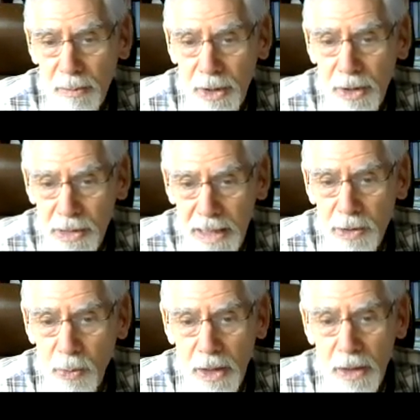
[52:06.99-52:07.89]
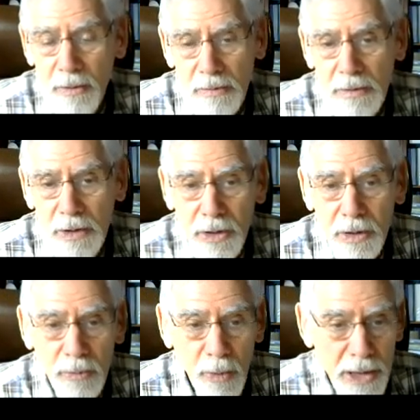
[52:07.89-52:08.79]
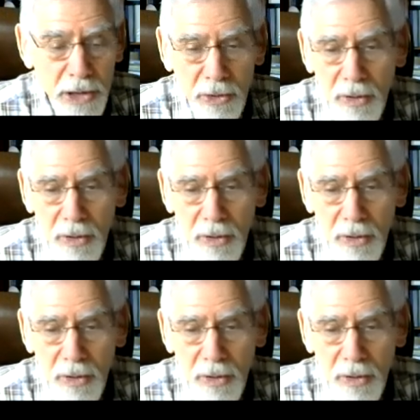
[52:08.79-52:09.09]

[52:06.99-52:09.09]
because that's where you can raise a